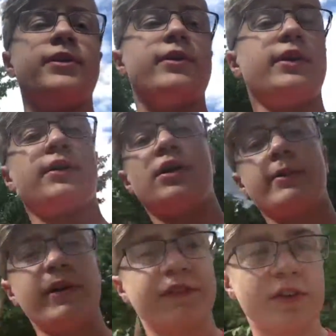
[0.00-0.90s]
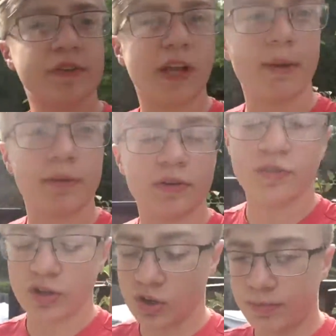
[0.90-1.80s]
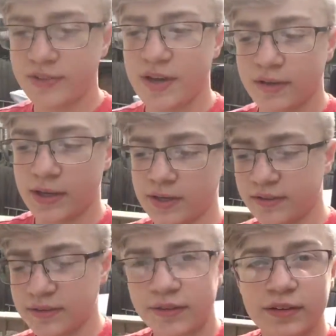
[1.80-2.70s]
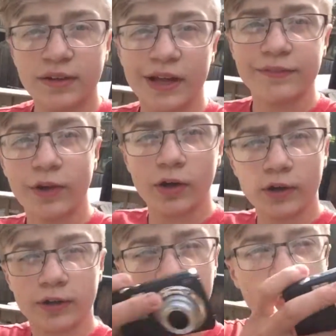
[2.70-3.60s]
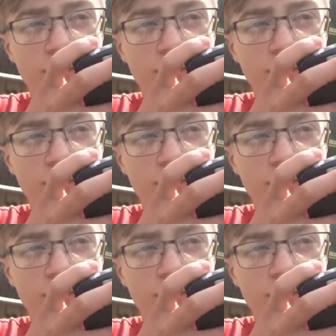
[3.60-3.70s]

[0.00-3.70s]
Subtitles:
be doing on my phone camera, so peace out, guys. Last vlog.